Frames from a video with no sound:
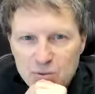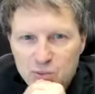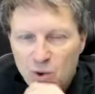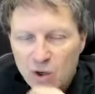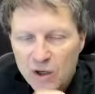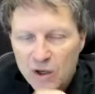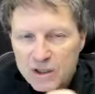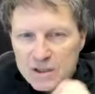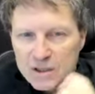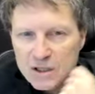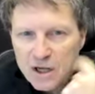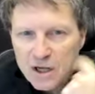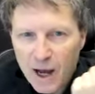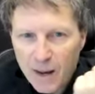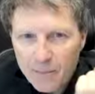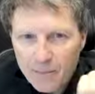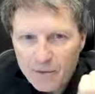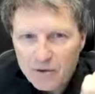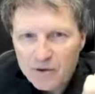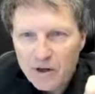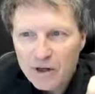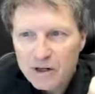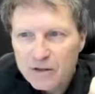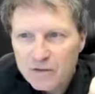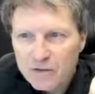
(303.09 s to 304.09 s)
One is
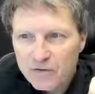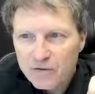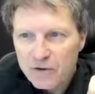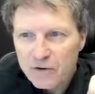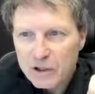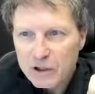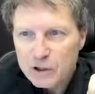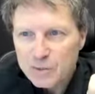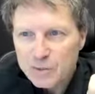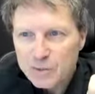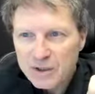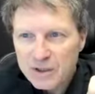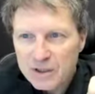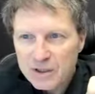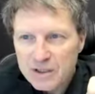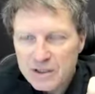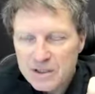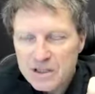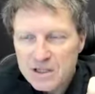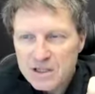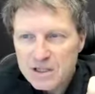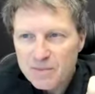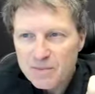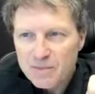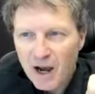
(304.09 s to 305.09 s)
copyright infringement.
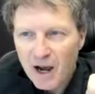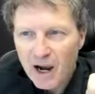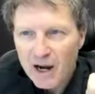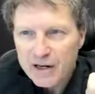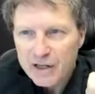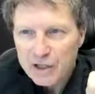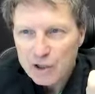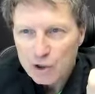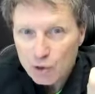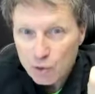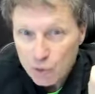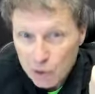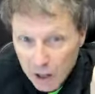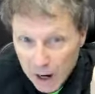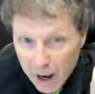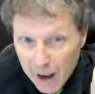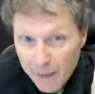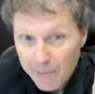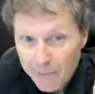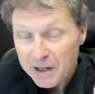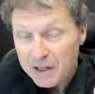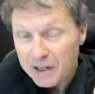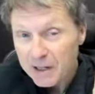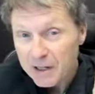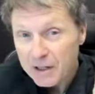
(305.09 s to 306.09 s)
This is mine, and you
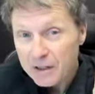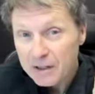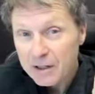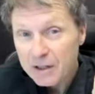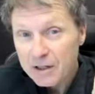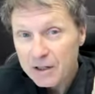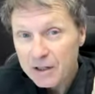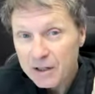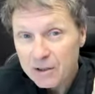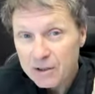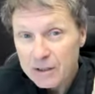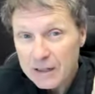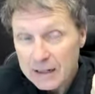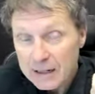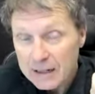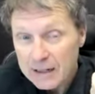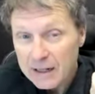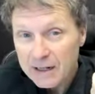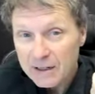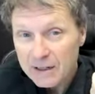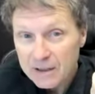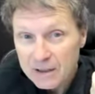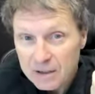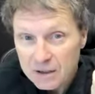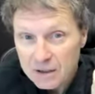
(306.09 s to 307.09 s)
copied it, and you're not
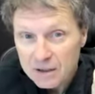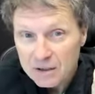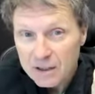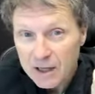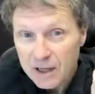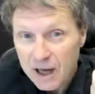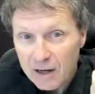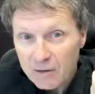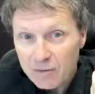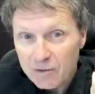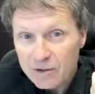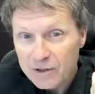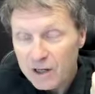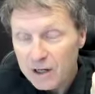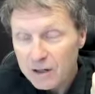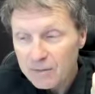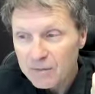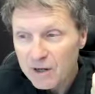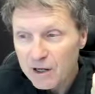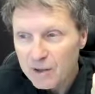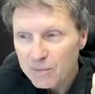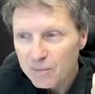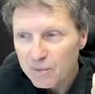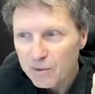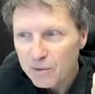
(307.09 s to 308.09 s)
allowed to do that without
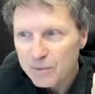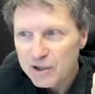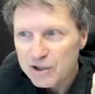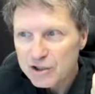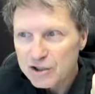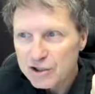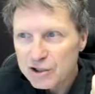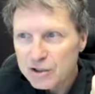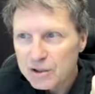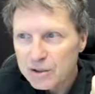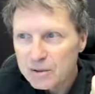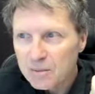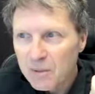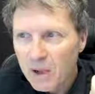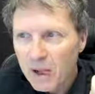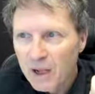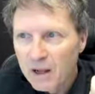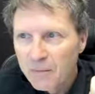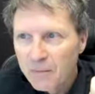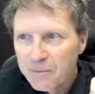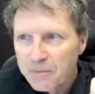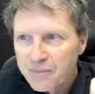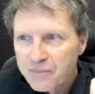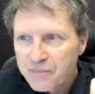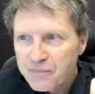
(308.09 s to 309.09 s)
my permission.
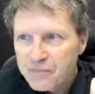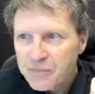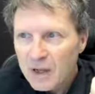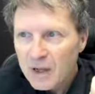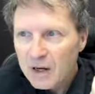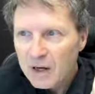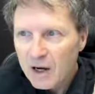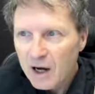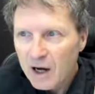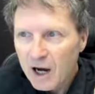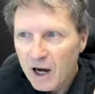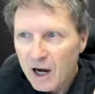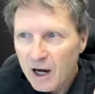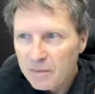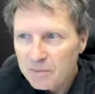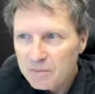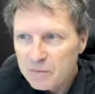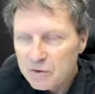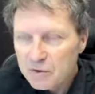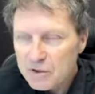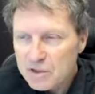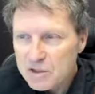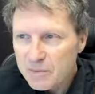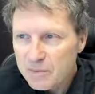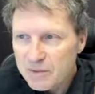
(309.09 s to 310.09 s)

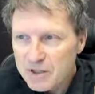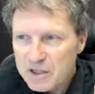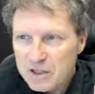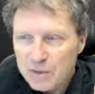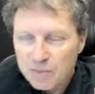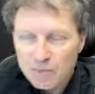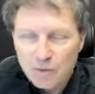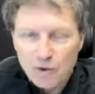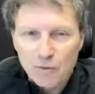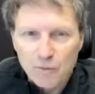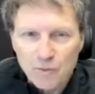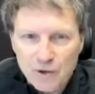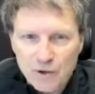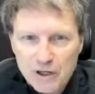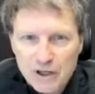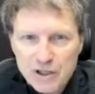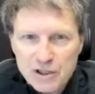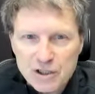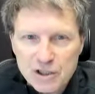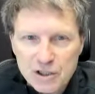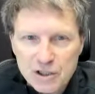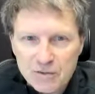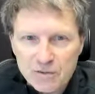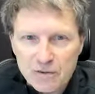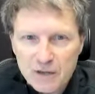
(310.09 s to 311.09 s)
There's a
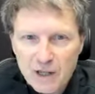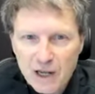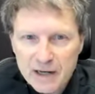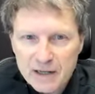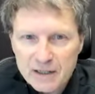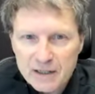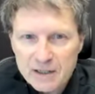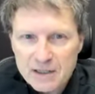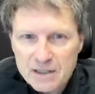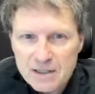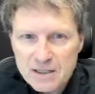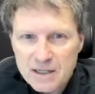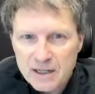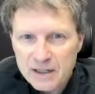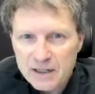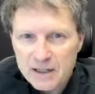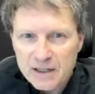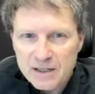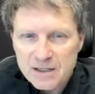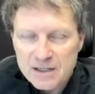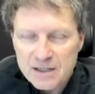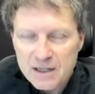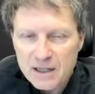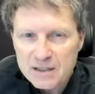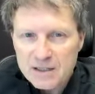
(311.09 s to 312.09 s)
misappropriation of likeness. I
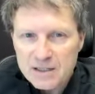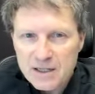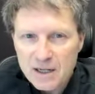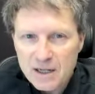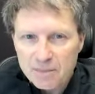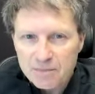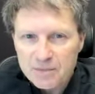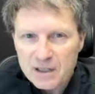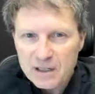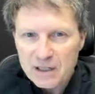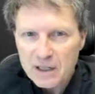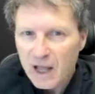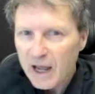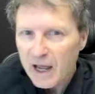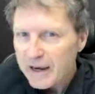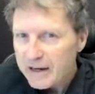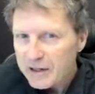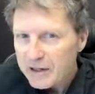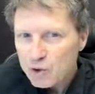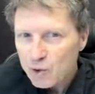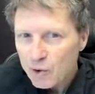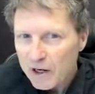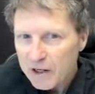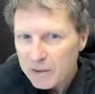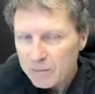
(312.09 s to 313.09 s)
guess that's something like
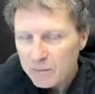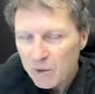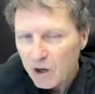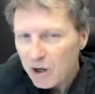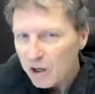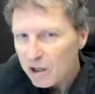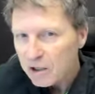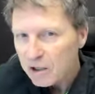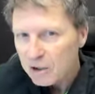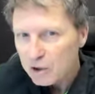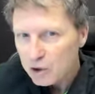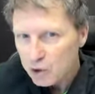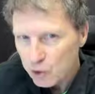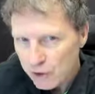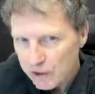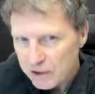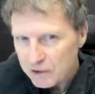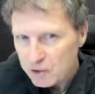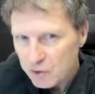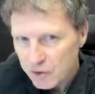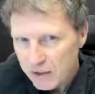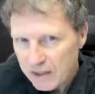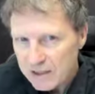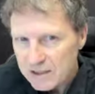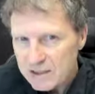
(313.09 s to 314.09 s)
trademark or trade
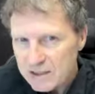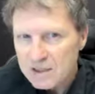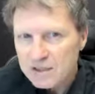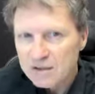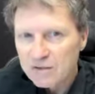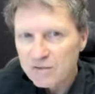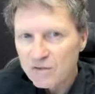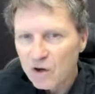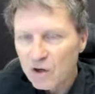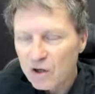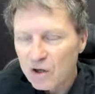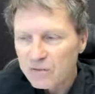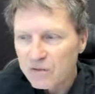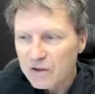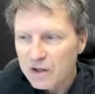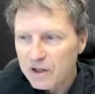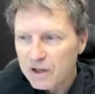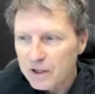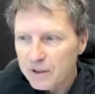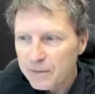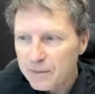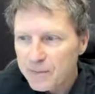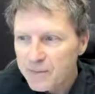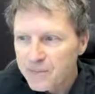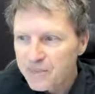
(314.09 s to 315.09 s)
dress involved
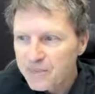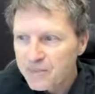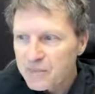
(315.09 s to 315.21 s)
there.